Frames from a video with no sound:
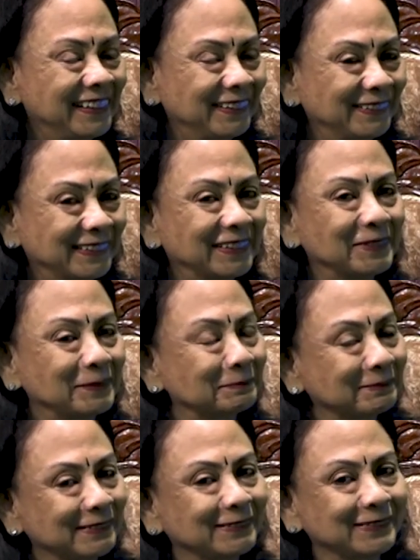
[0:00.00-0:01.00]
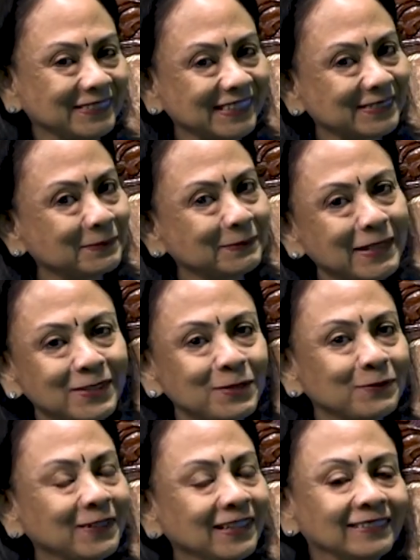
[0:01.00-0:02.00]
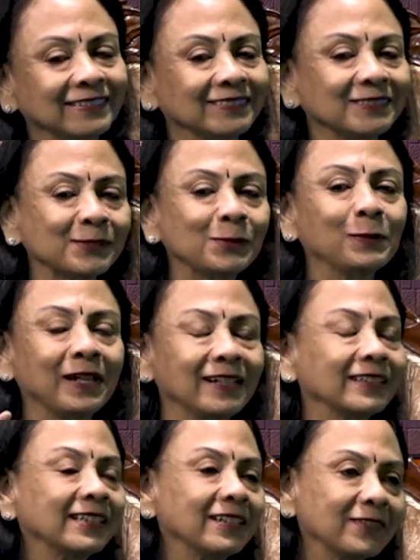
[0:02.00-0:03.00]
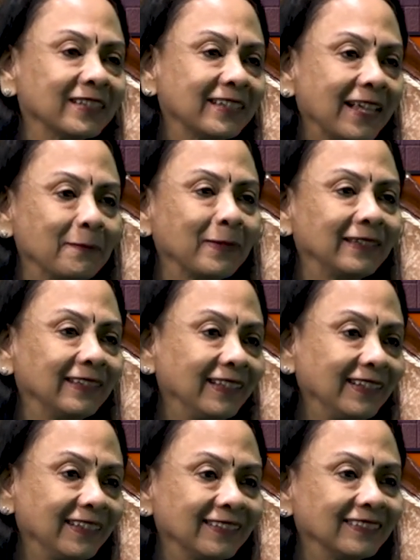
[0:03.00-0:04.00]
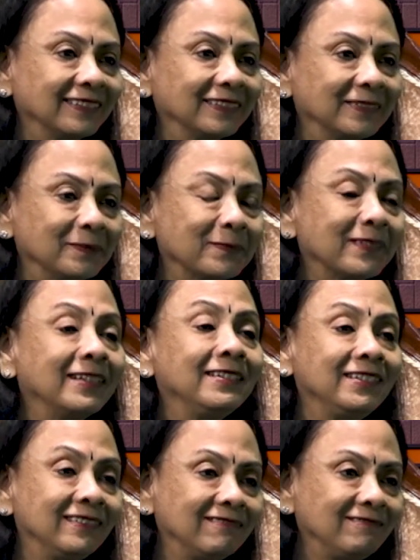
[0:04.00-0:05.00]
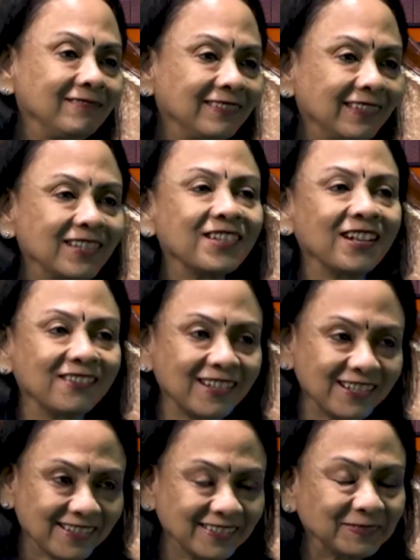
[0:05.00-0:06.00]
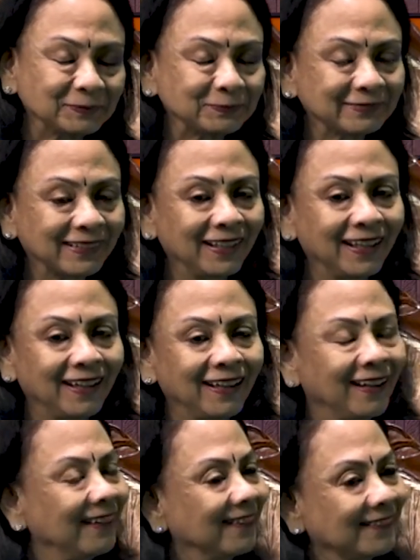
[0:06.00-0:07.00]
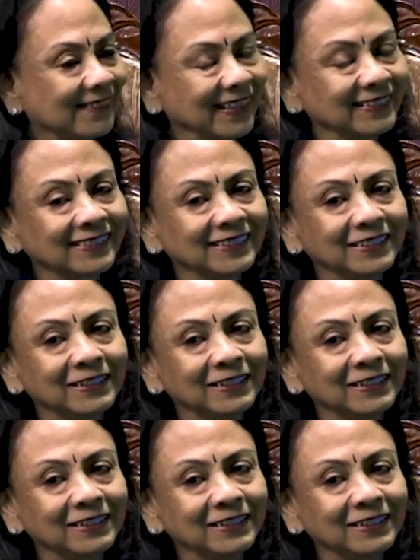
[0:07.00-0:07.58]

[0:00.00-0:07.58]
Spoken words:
Now, it makes you feel so connected with them and the generation. Right.